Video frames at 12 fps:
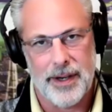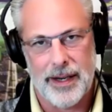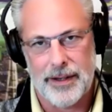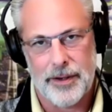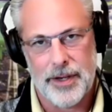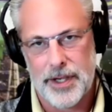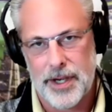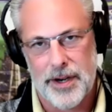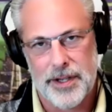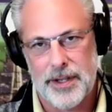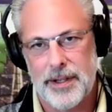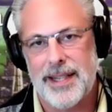and Chris
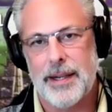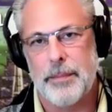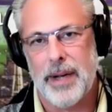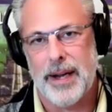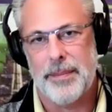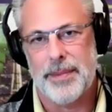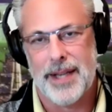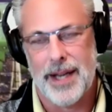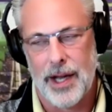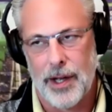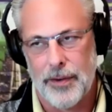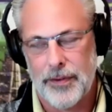Carson did it by
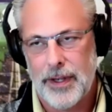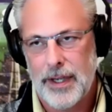himself.